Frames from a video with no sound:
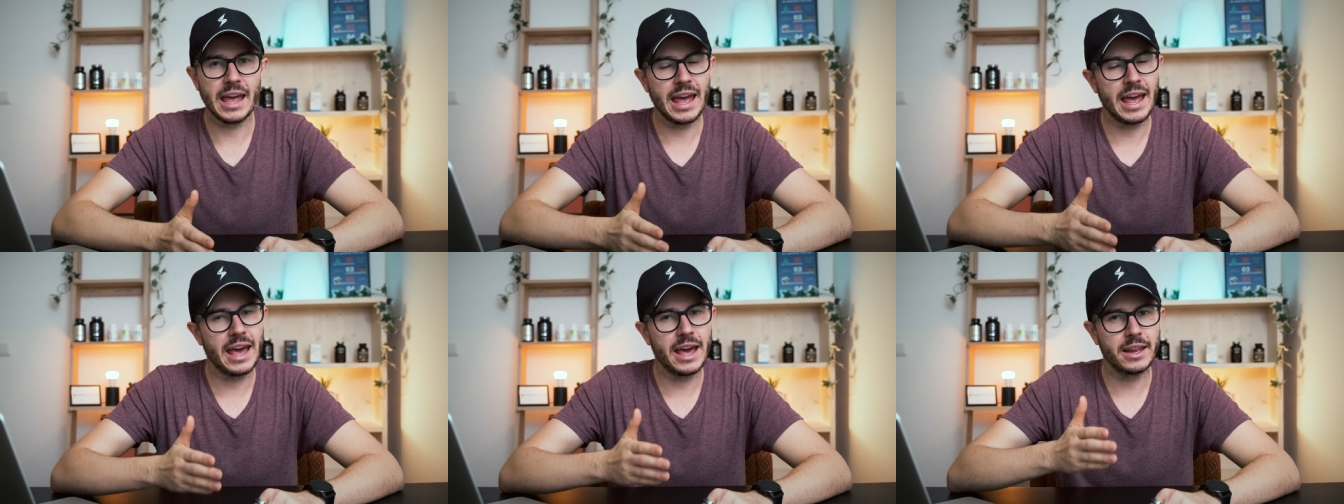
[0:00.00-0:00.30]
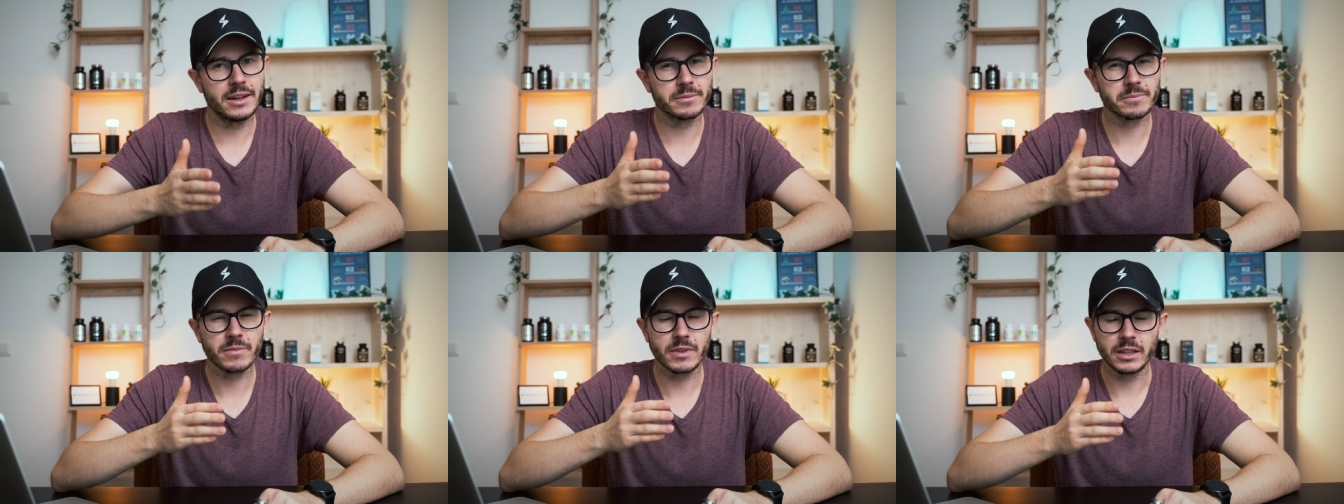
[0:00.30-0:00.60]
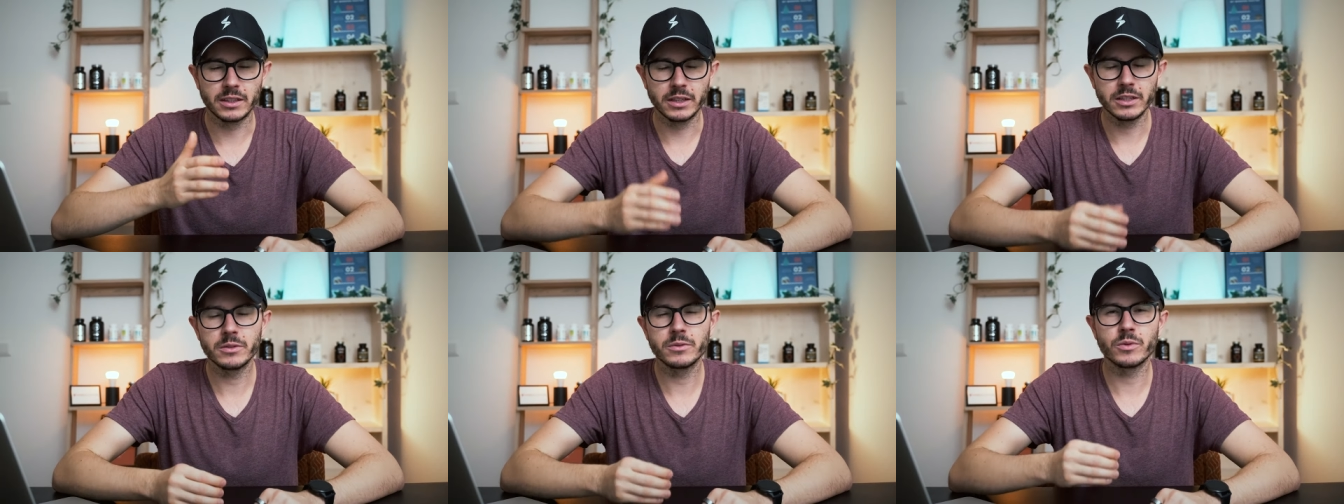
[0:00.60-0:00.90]
And
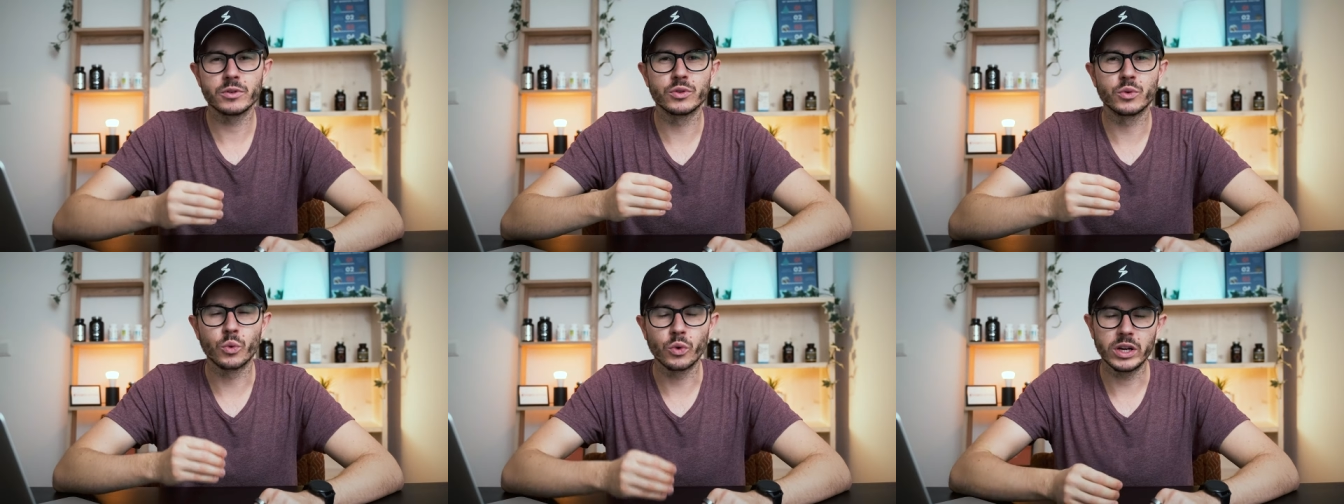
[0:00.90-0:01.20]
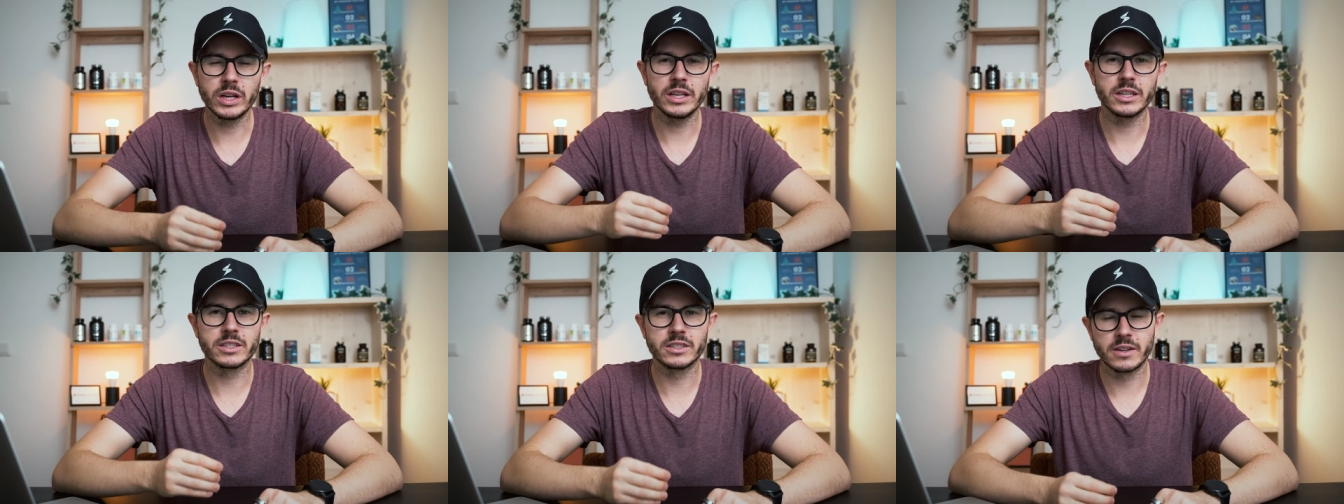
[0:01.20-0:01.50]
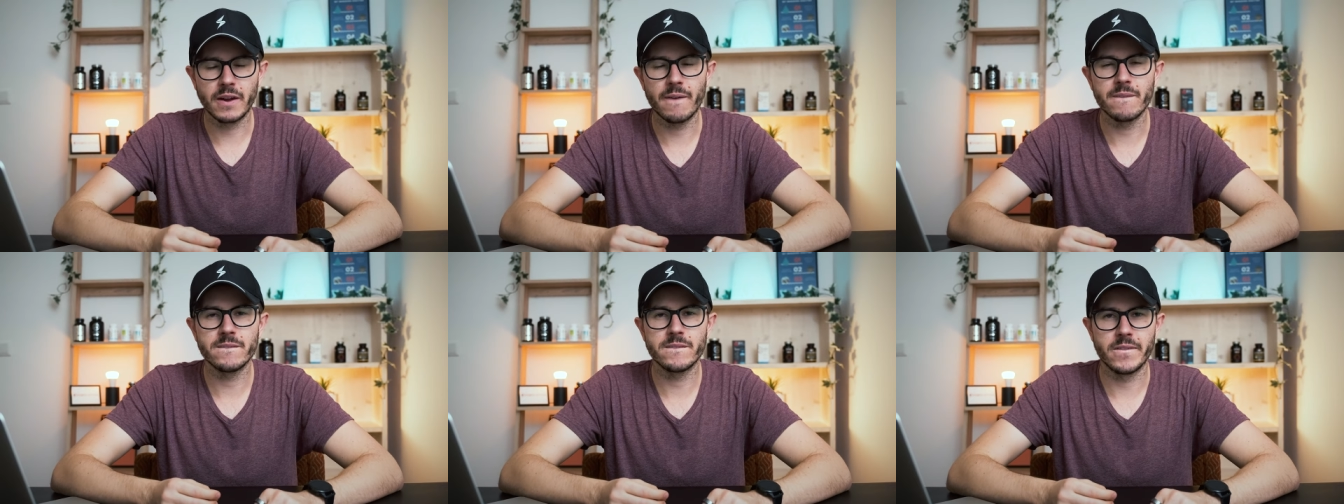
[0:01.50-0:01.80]
this was really
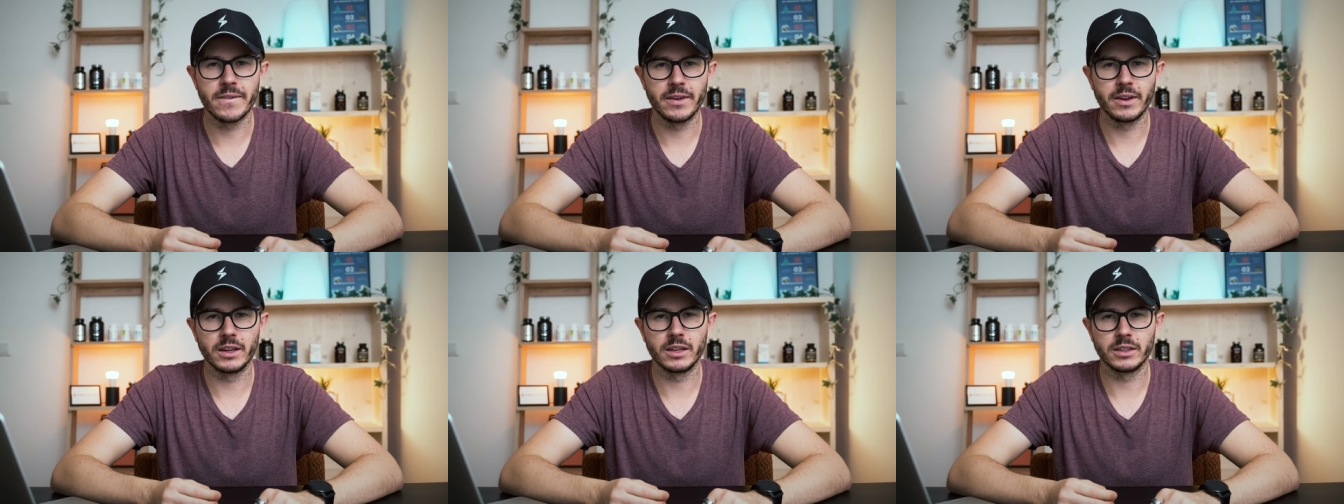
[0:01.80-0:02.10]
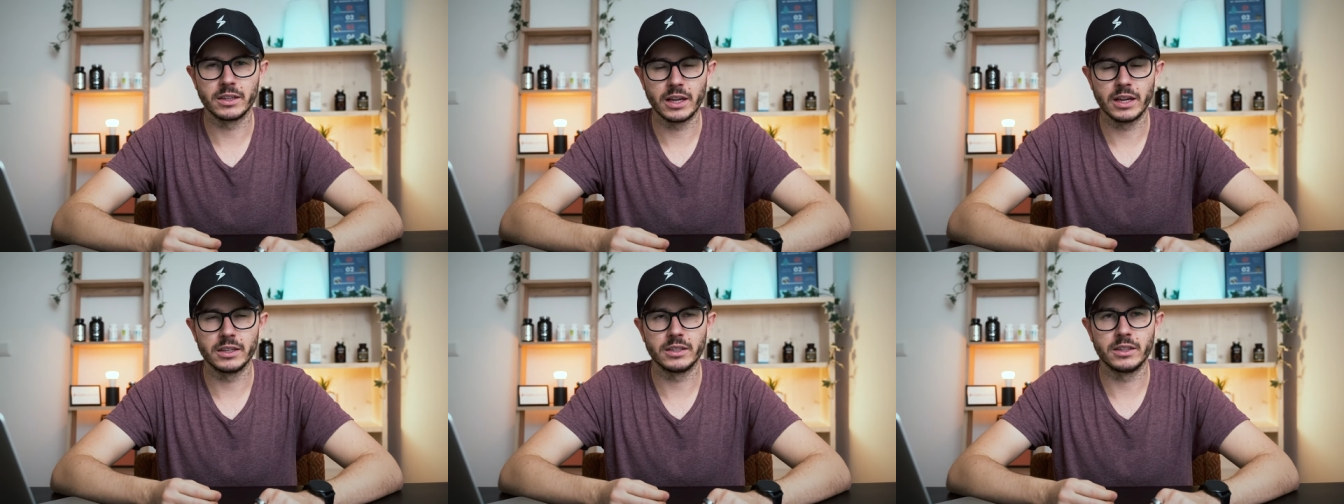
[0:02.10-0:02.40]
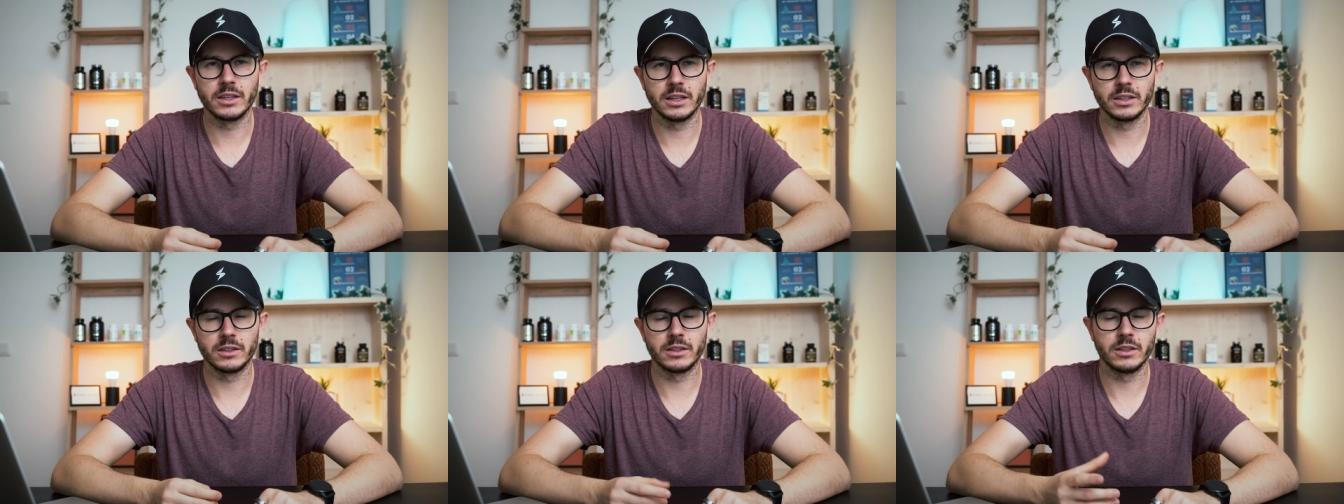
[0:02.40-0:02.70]
something
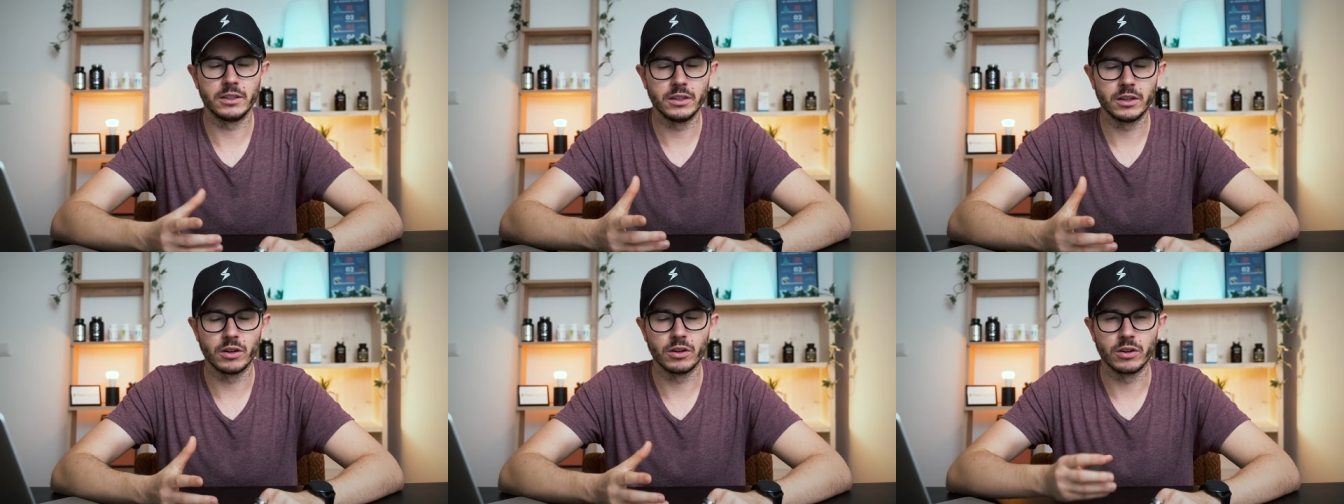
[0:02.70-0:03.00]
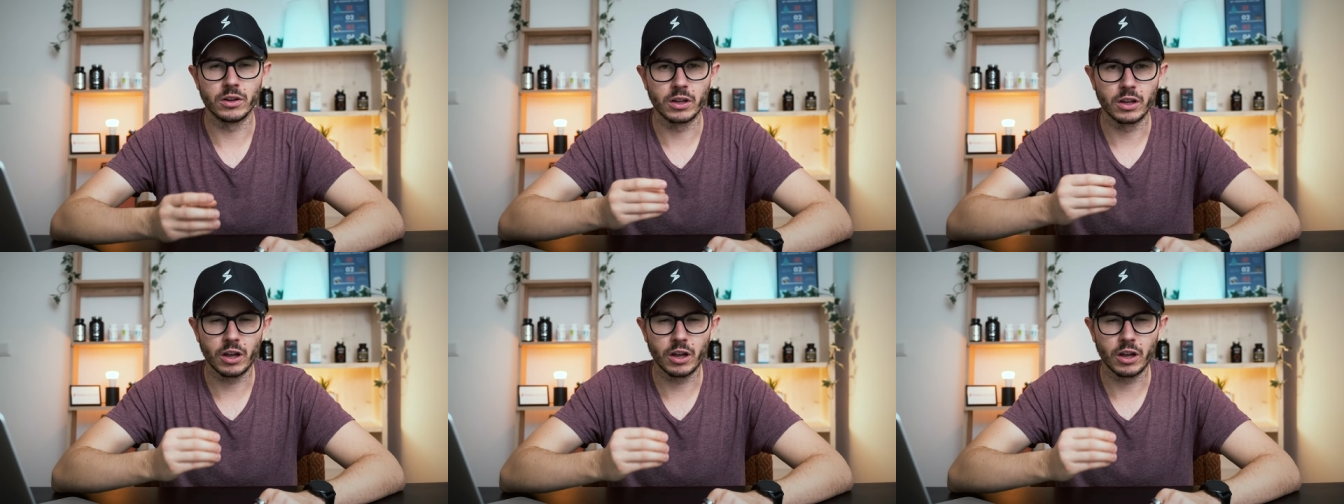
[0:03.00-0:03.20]
that, that you know,